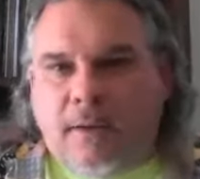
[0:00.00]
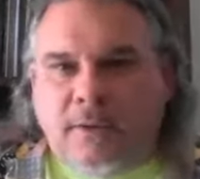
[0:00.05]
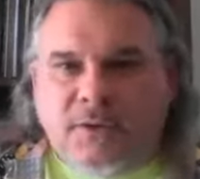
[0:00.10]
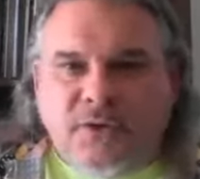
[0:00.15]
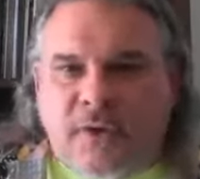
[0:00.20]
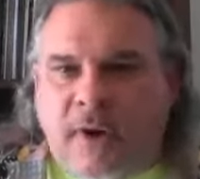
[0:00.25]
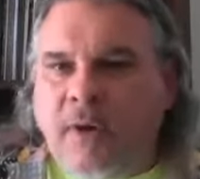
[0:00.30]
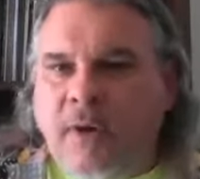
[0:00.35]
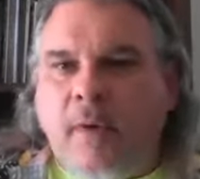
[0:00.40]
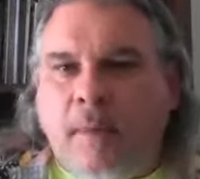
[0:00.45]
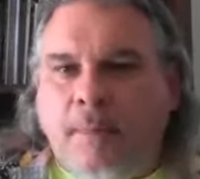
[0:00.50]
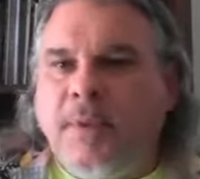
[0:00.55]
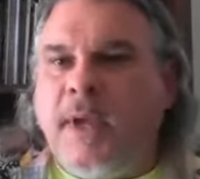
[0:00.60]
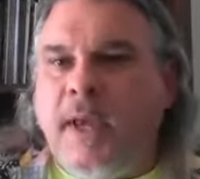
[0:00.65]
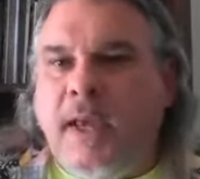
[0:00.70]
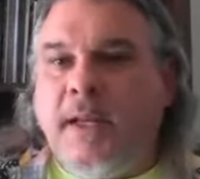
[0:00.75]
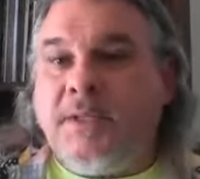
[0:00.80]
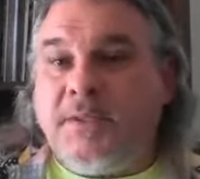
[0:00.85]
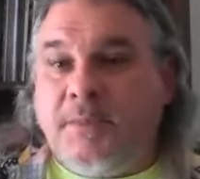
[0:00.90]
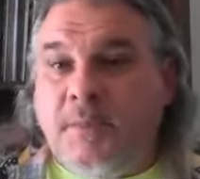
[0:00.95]
try to
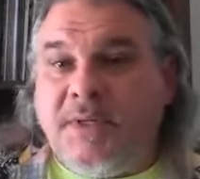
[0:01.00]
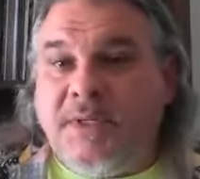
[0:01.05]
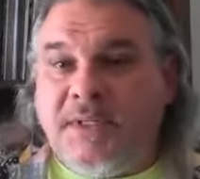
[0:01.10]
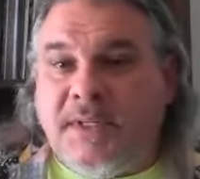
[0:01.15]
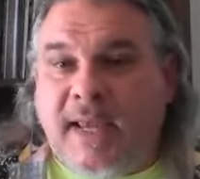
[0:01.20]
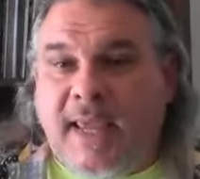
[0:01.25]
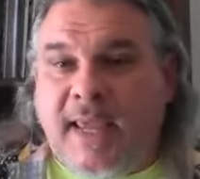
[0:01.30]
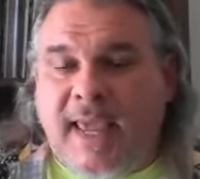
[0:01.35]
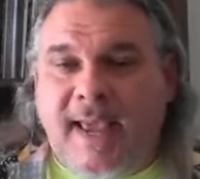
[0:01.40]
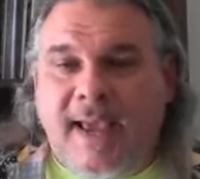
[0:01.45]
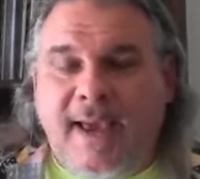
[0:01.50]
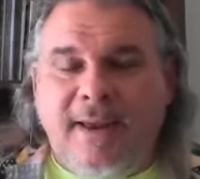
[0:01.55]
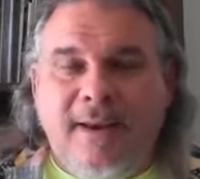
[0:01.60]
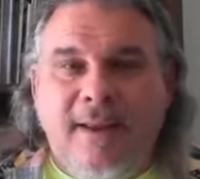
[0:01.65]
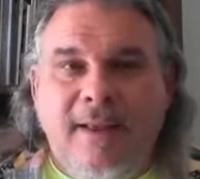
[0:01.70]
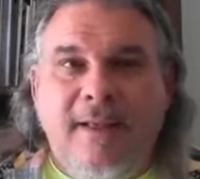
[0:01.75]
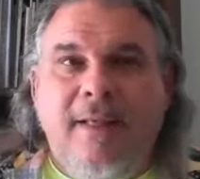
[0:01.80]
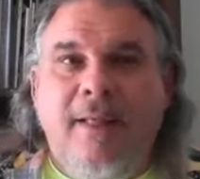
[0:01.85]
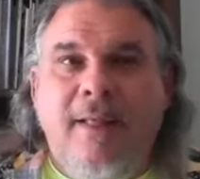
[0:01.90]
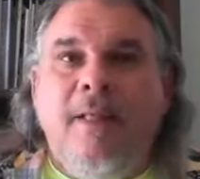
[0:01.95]
replicate as much as I can
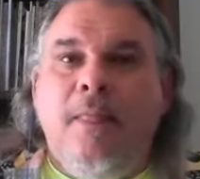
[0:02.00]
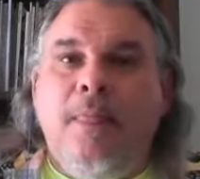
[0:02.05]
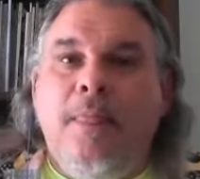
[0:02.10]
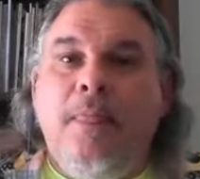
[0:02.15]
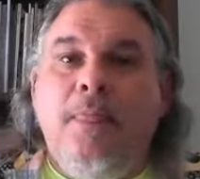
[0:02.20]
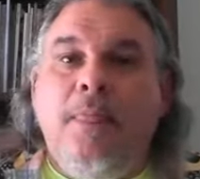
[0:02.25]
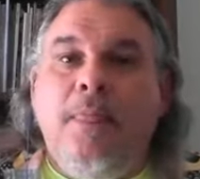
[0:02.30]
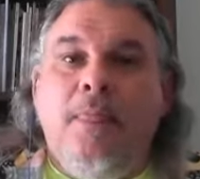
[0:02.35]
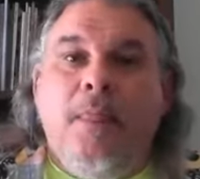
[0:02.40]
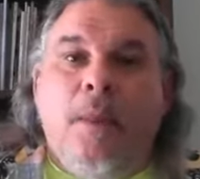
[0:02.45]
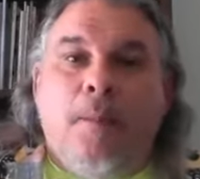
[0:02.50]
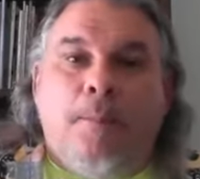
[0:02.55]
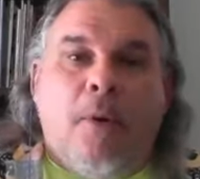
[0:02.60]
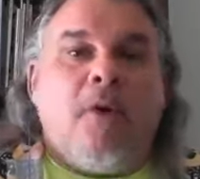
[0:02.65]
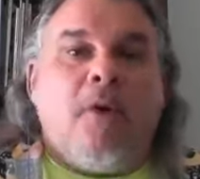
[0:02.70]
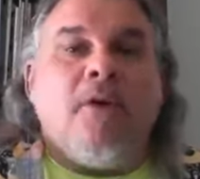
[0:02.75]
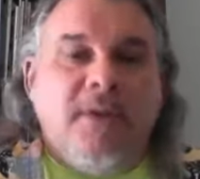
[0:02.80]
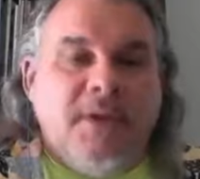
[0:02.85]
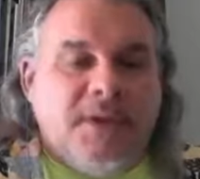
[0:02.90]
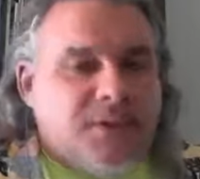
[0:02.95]
the
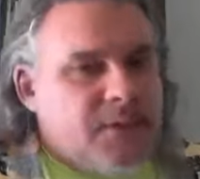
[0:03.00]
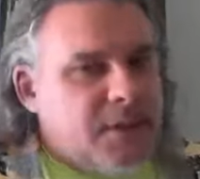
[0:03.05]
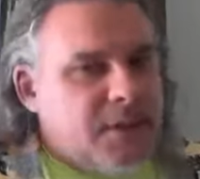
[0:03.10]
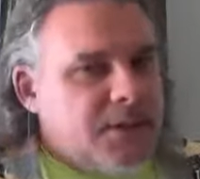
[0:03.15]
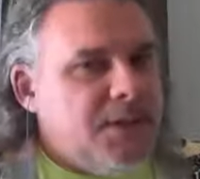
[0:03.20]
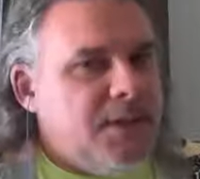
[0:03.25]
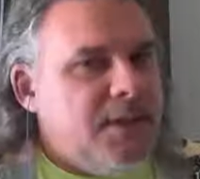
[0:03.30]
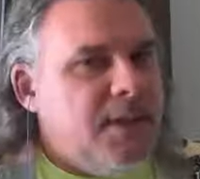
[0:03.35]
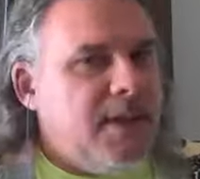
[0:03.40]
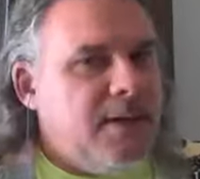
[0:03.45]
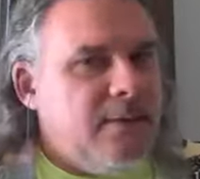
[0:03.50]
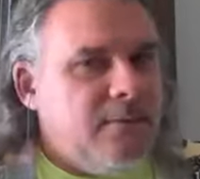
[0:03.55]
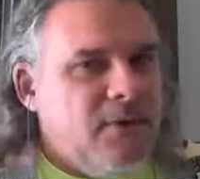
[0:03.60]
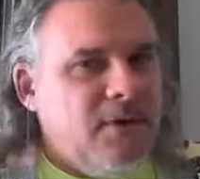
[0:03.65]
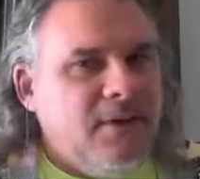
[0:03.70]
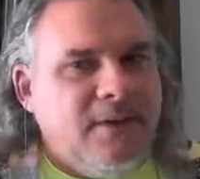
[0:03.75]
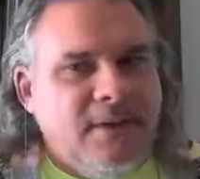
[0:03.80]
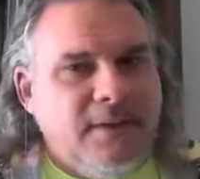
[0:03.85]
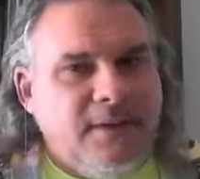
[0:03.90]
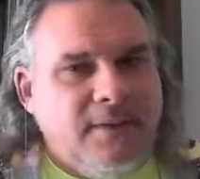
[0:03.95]
part of the instruction that
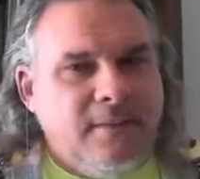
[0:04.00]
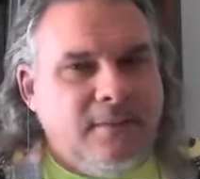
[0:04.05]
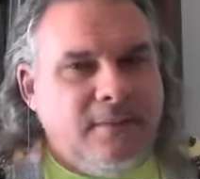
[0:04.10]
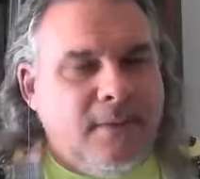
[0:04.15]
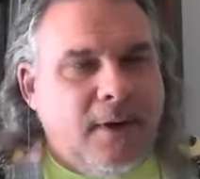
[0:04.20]
really